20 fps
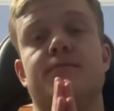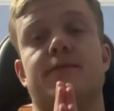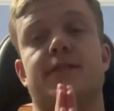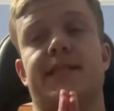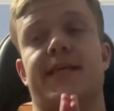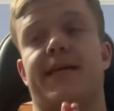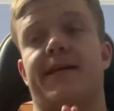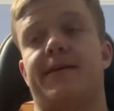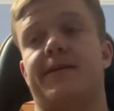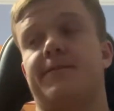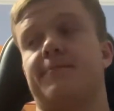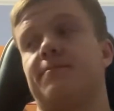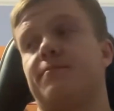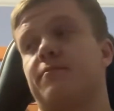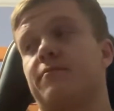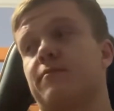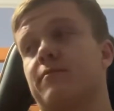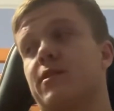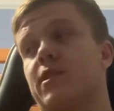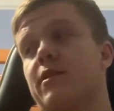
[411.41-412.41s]
And
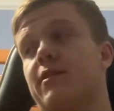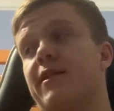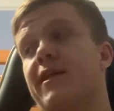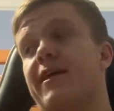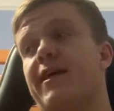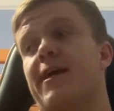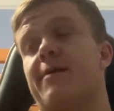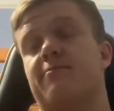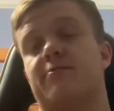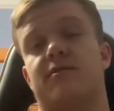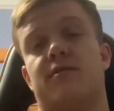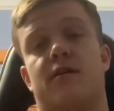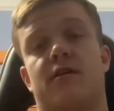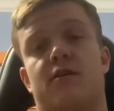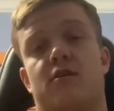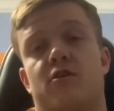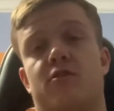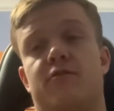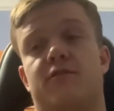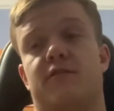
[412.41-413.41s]
that game was a lot
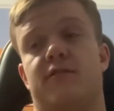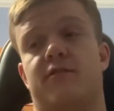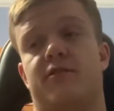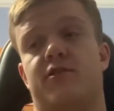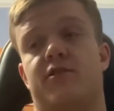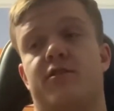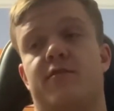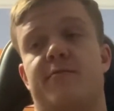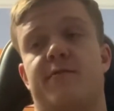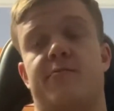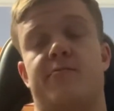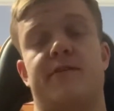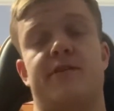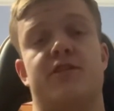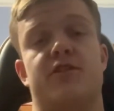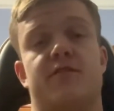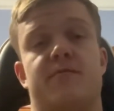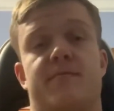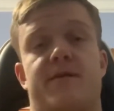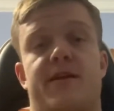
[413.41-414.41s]
closer than it should have been. We
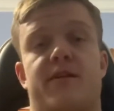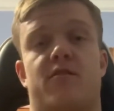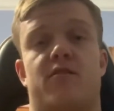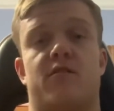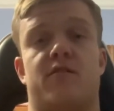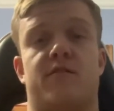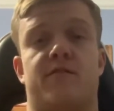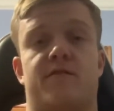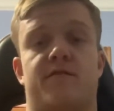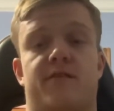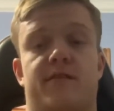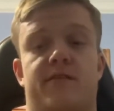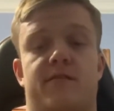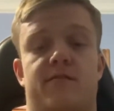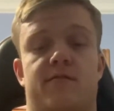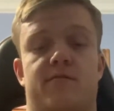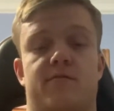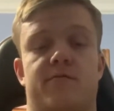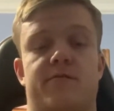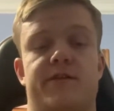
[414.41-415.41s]
should have made all our free
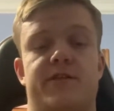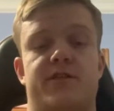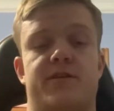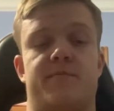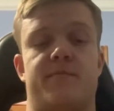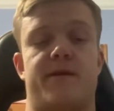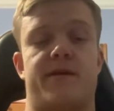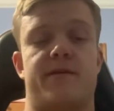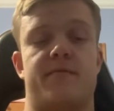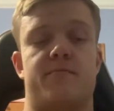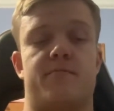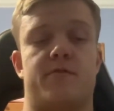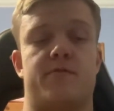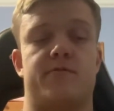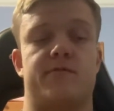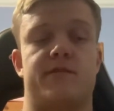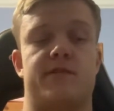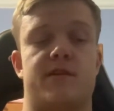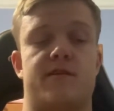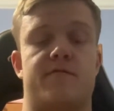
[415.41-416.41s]
throws. We should make
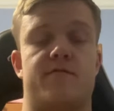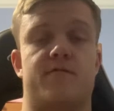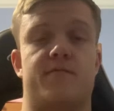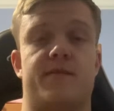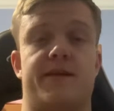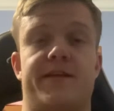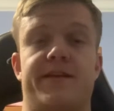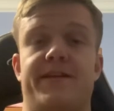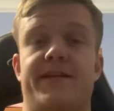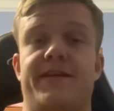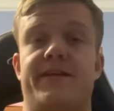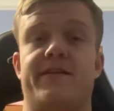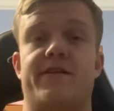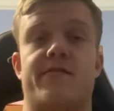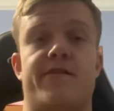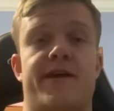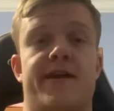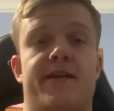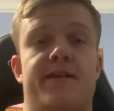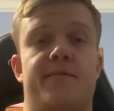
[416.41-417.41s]
most of them. They need to
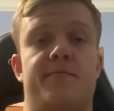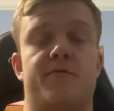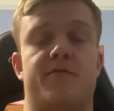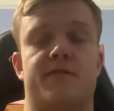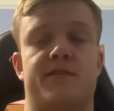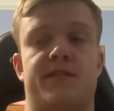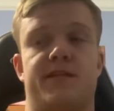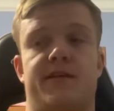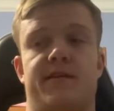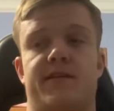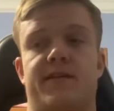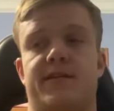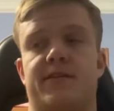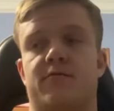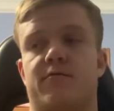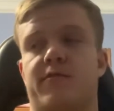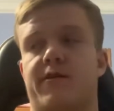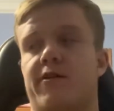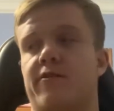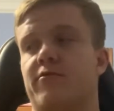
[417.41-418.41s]
go 80%.
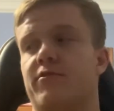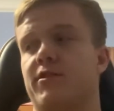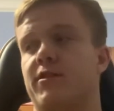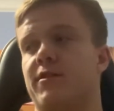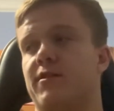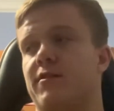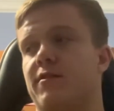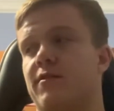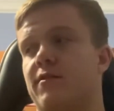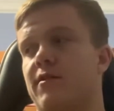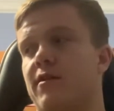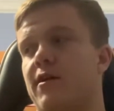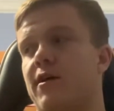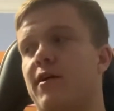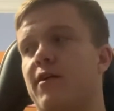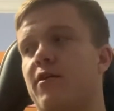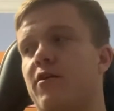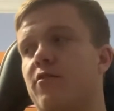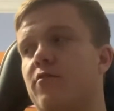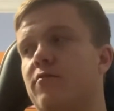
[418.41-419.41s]
That's what coaches that
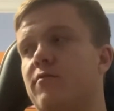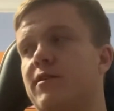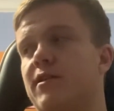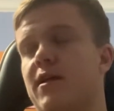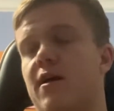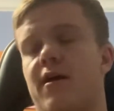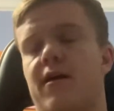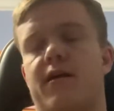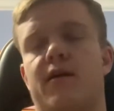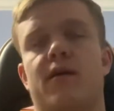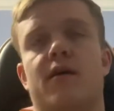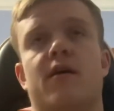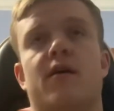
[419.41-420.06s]
I know say.